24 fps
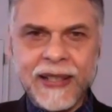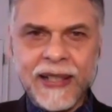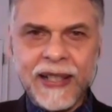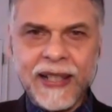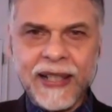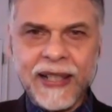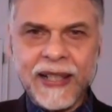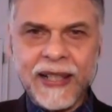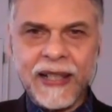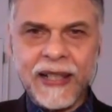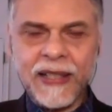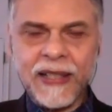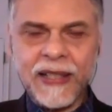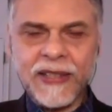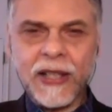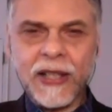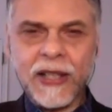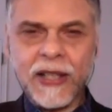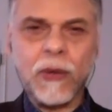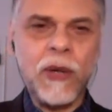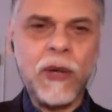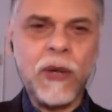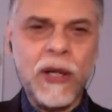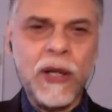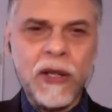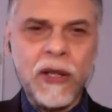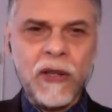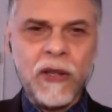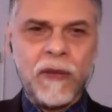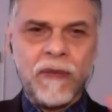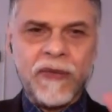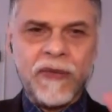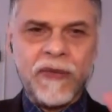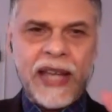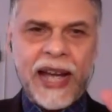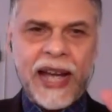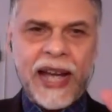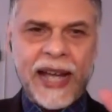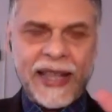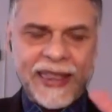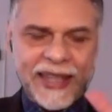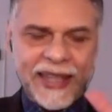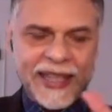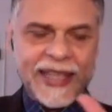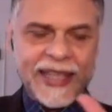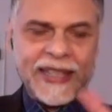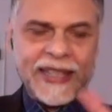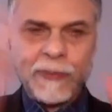So I
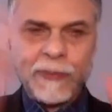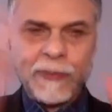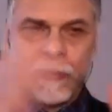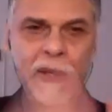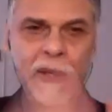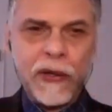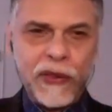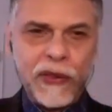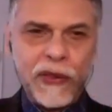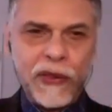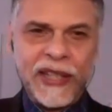think it's both.